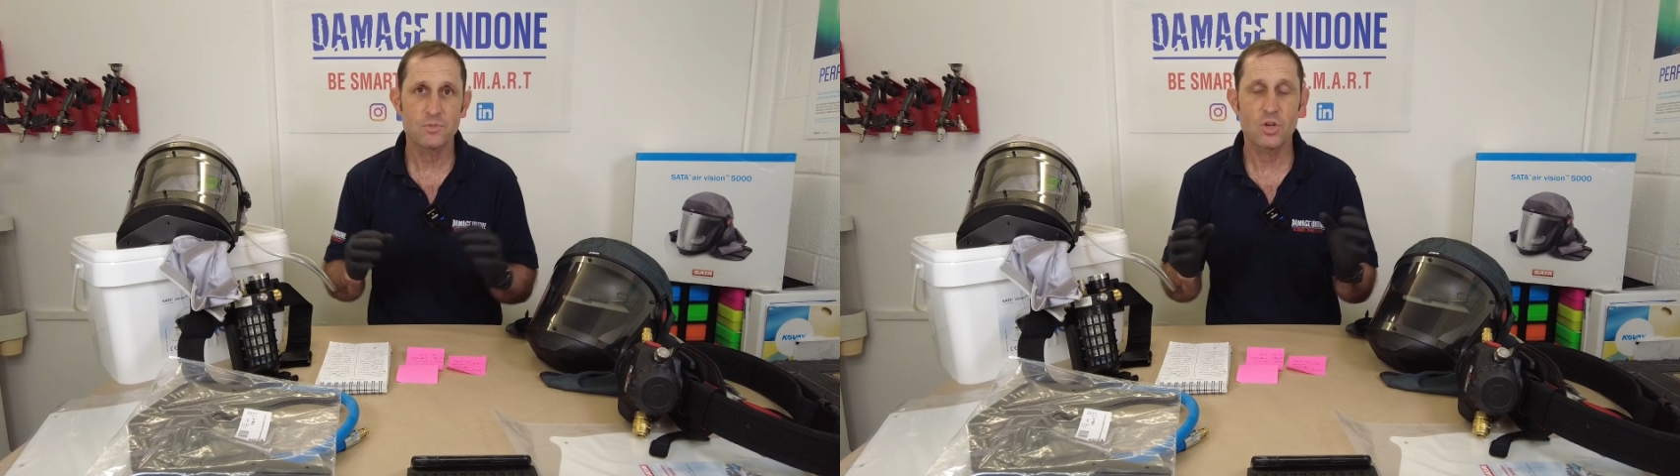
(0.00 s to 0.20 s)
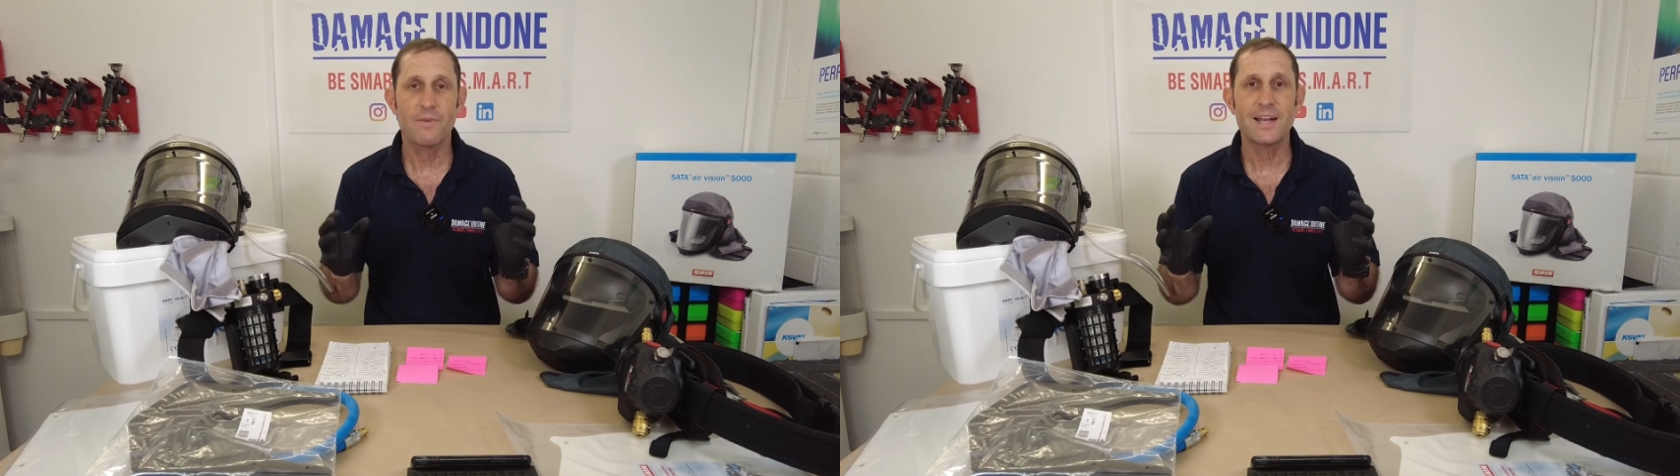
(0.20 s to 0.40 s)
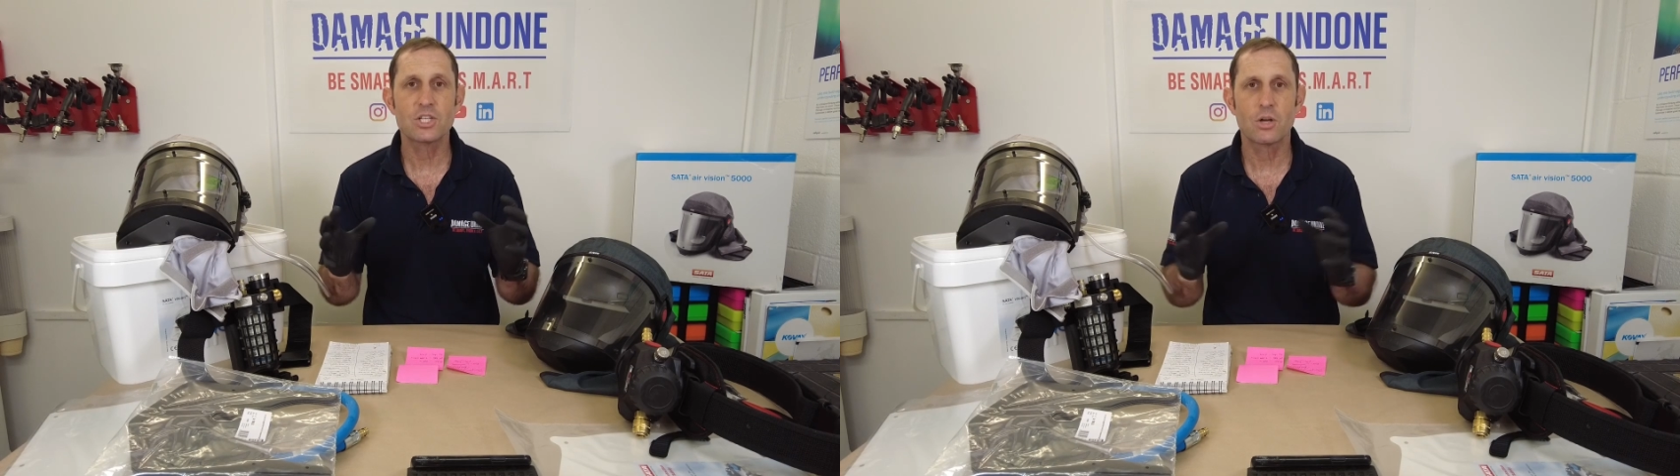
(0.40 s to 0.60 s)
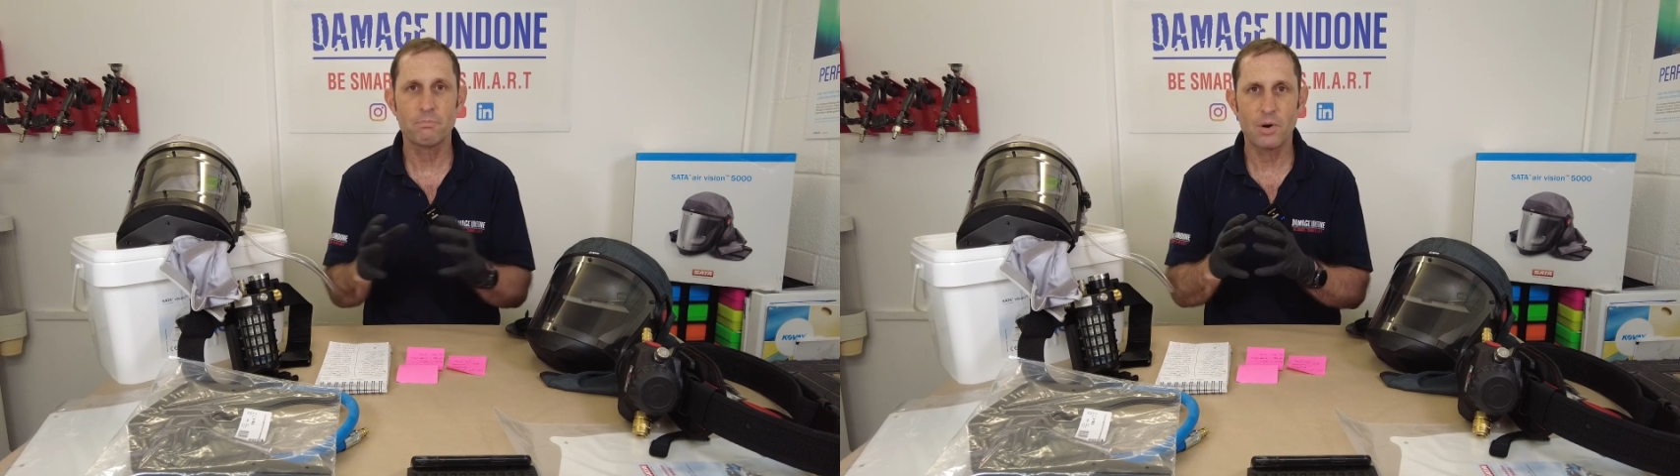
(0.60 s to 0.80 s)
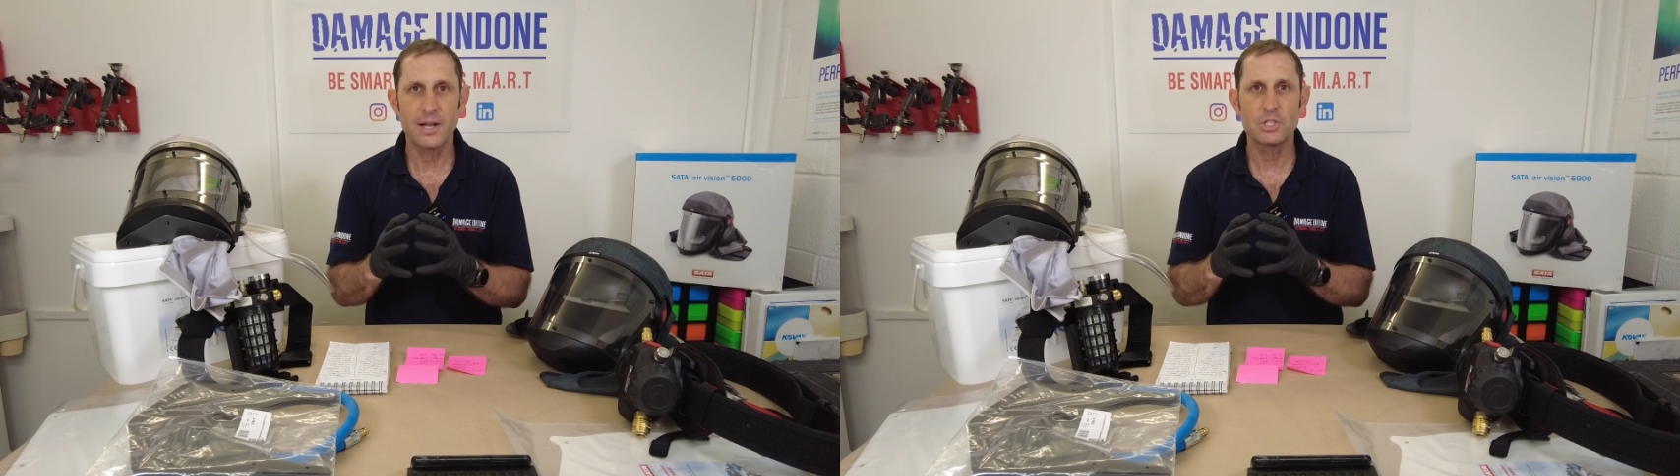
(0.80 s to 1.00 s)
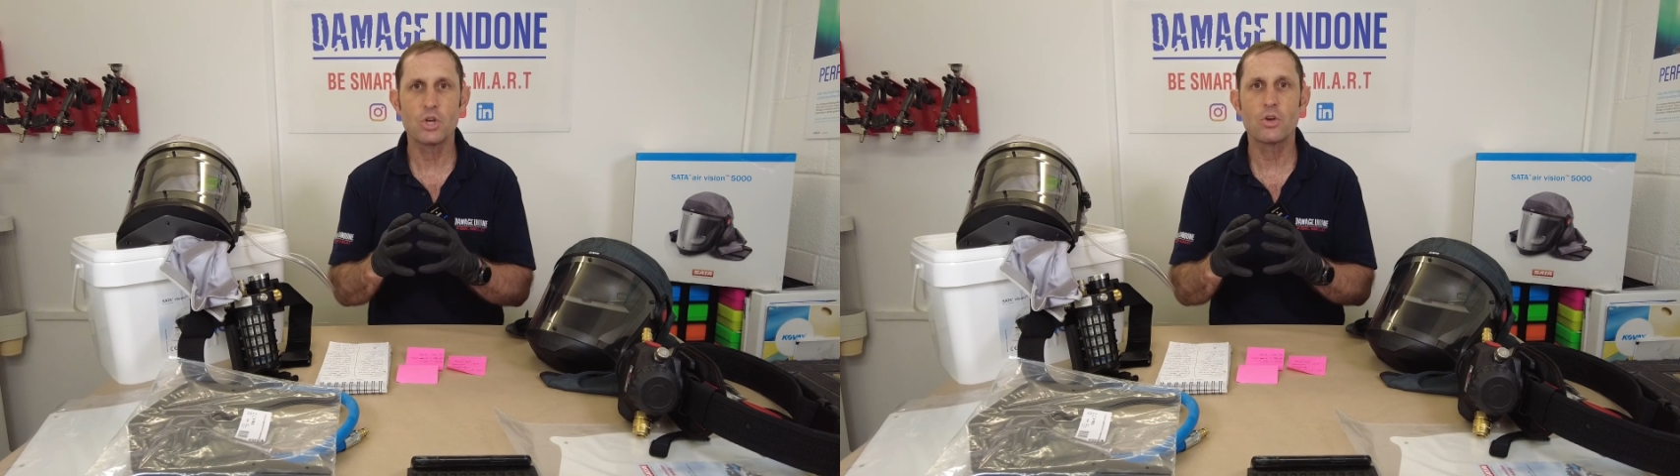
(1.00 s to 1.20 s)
so I've had to combine 2